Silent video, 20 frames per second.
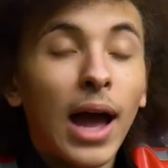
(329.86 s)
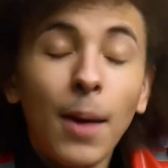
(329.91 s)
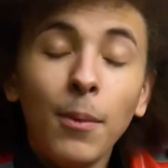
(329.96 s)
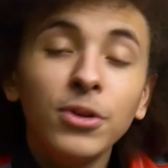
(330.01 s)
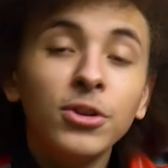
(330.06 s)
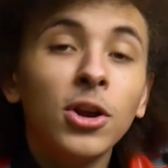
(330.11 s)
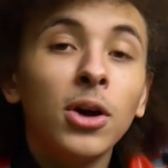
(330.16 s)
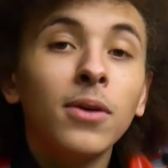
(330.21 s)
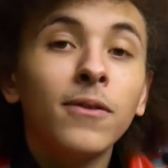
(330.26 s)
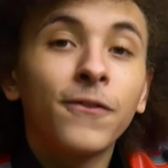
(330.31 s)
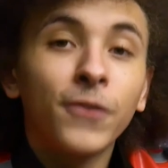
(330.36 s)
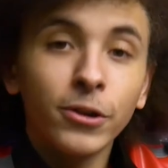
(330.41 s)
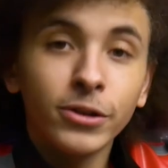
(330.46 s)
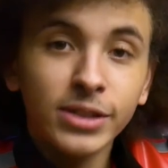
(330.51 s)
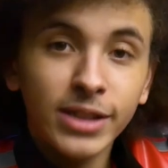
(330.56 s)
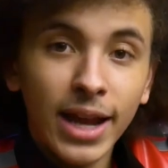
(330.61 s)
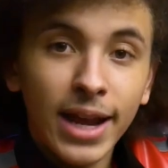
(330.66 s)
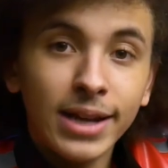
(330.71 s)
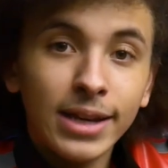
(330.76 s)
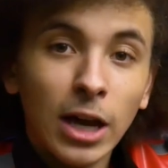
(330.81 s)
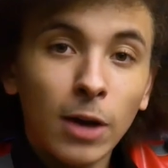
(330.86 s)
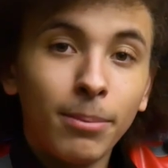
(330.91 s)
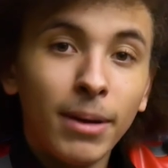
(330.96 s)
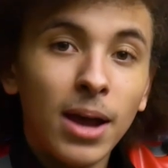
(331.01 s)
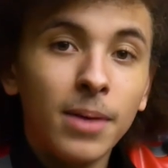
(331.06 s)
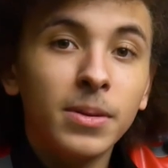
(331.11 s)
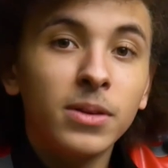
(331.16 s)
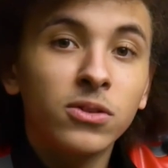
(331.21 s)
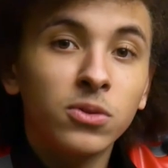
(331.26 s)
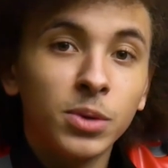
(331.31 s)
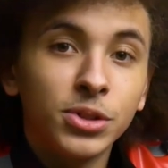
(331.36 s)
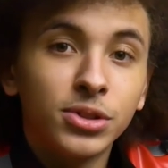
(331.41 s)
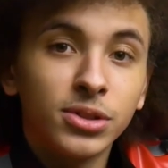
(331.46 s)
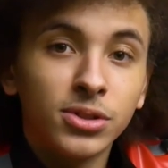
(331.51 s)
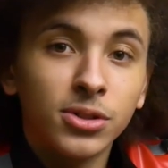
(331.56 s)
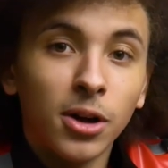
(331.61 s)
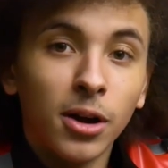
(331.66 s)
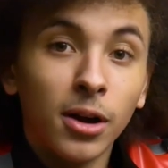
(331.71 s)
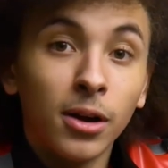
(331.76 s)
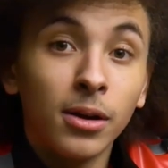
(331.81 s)
I would know firsthand how bad these
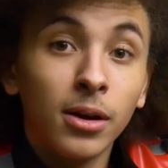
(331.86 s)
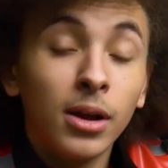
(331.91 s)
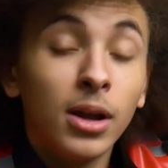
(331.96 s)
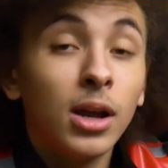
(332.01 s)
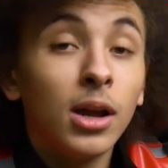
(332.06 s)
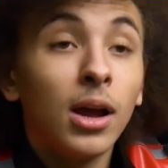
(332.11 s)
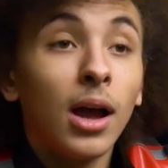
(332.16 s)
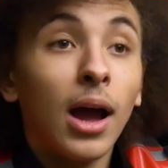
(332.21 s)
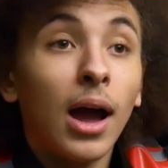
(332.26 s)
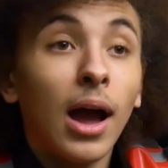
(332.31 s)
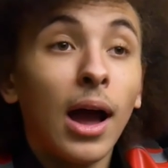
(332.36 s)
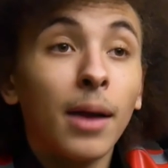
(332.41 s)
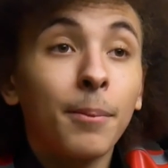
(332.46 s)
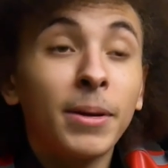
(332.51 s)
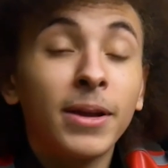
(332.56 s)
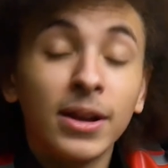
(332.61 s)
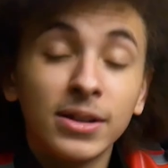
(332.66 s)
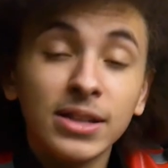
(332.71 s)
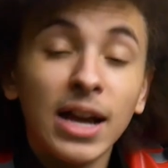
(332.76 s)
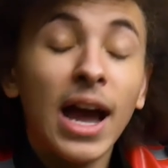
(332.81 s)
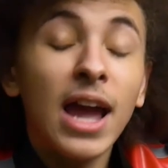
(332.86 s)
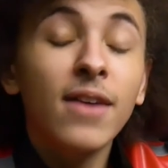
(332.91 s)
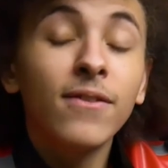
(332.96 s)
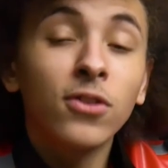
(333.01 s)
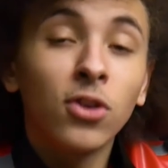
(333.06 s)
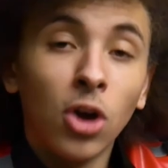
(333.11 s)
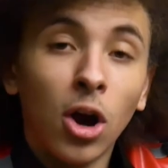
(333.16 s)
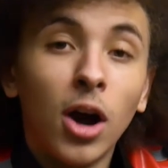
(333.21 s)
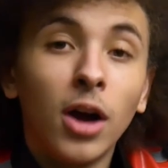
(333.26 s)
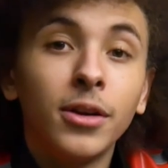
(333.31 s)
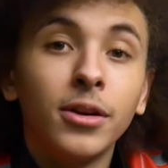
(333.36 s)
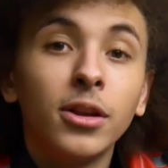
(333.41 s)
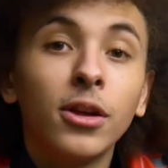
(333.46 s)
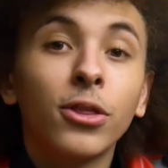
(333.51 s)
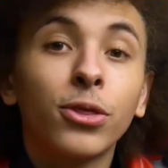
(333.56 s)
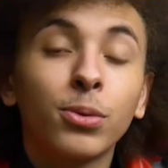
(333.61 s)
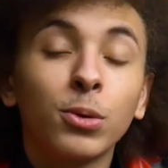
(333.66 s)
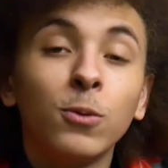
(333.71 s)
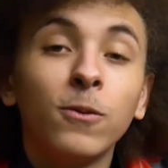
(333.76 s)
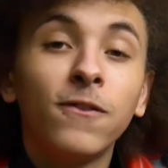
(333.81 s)
switches are, because I have gone
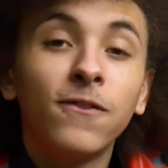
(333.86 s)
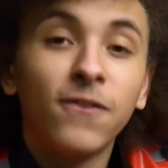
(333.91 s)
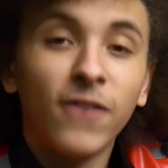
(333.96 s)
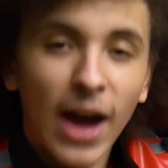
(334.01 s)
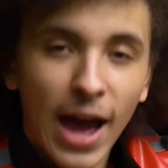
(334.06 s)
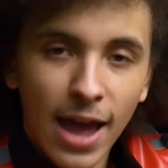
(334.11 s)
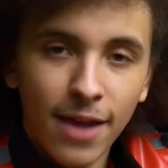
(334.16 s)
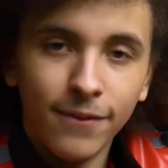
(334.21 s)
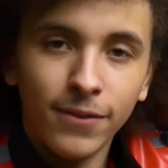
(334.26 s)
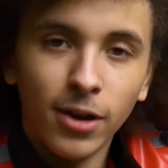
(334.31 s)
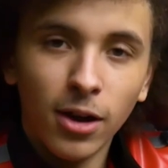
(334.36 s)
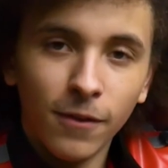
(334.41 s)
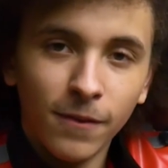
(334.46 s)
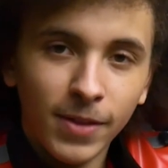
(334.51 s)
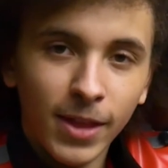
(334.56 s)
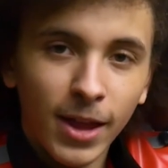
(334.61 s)
through five of